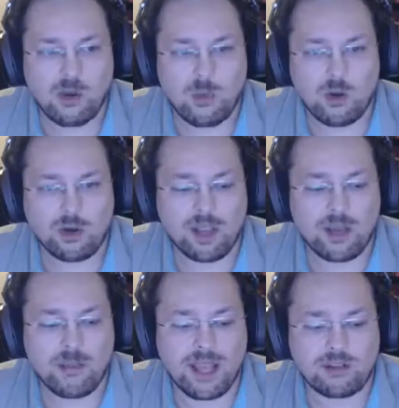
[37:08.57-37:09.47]
want
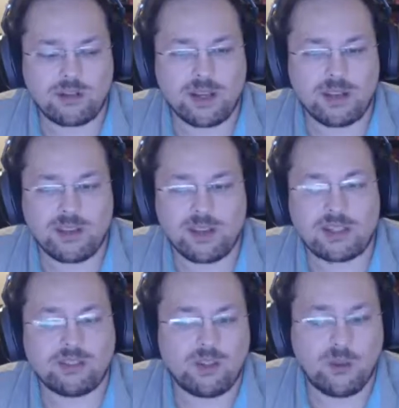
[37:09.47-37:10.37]
a battery that
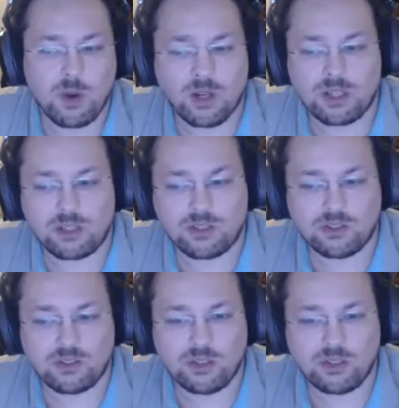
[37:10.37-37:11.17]
is humongous.